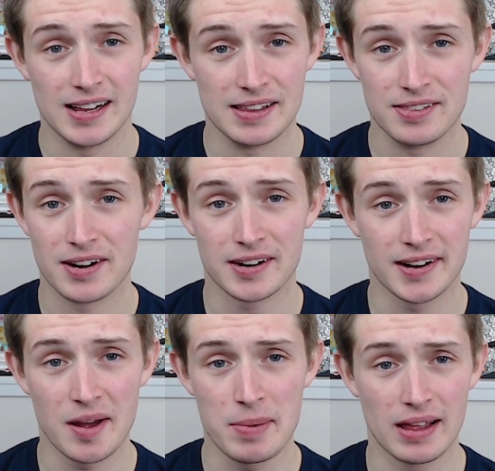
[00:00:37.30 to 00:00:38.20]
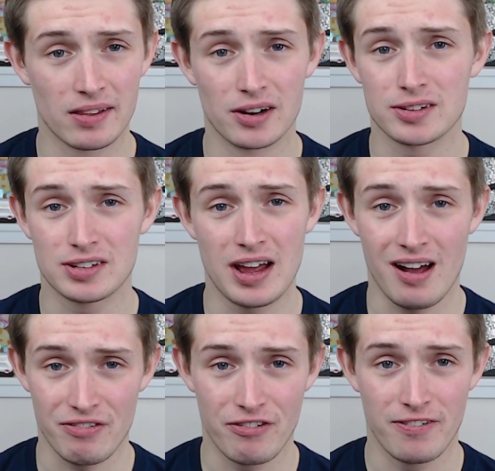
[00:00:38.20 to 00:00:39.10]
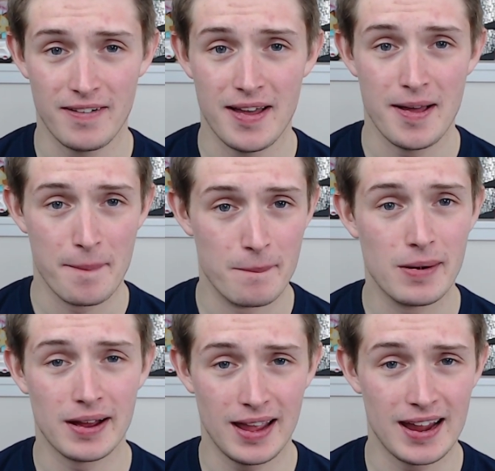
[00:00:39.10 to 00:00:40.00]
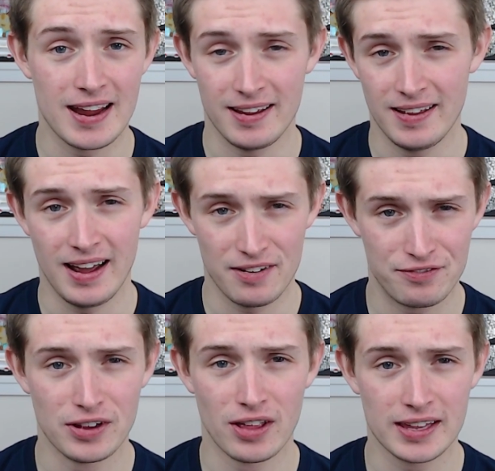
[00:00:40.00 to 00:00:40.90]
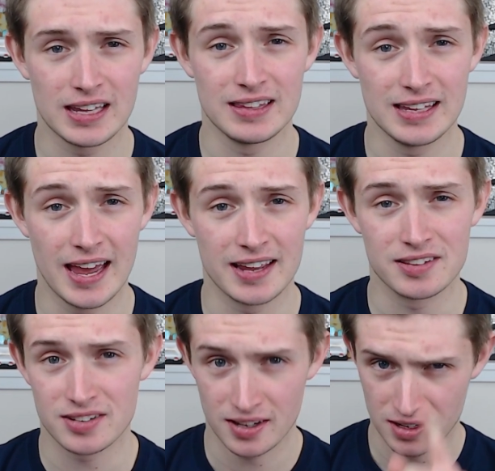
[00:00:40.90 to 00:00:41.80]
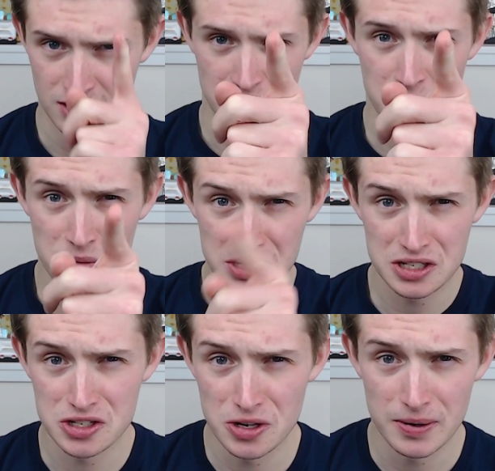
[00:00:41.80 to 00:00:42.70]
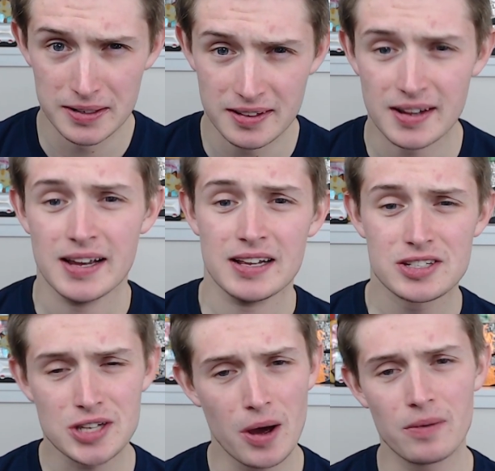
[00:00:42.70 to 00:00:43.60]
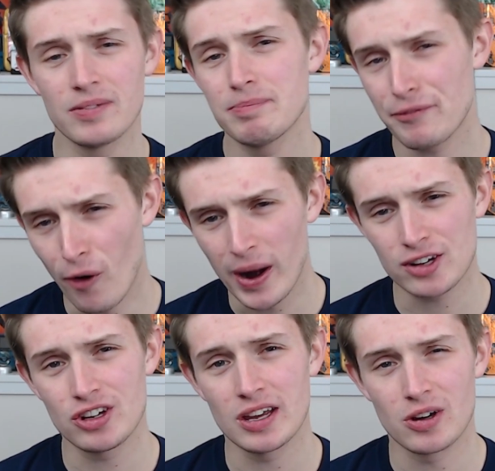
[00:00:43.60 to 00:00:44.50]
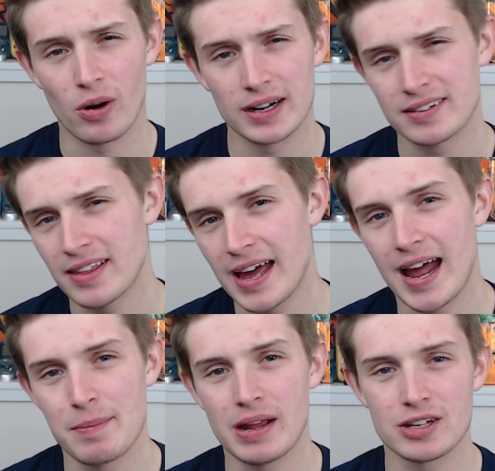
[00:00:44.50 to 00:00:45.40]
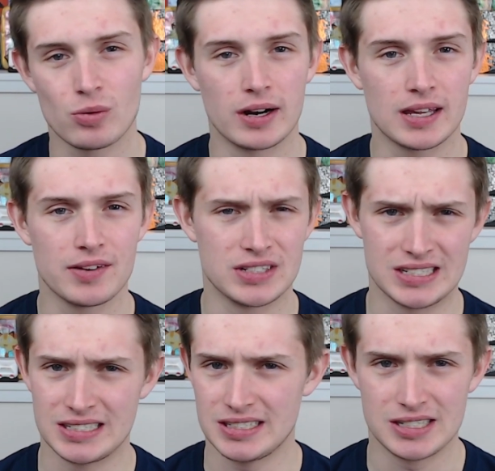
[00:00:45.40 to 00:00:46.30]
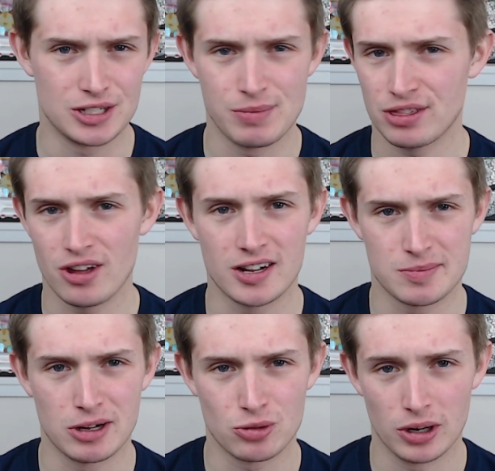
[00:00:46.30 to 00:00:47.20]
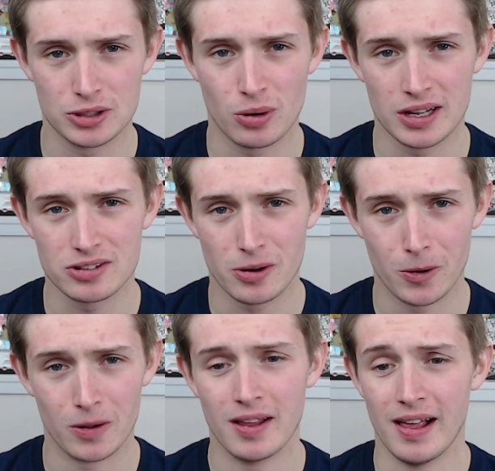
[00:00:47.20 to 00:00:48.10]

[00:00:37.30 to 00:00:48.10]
they're gonna be a little tough, but hey, I feel like in the end we can do it. So before we actually get going into that, I mean, I just want to give my thoughts about 2020 as a whole.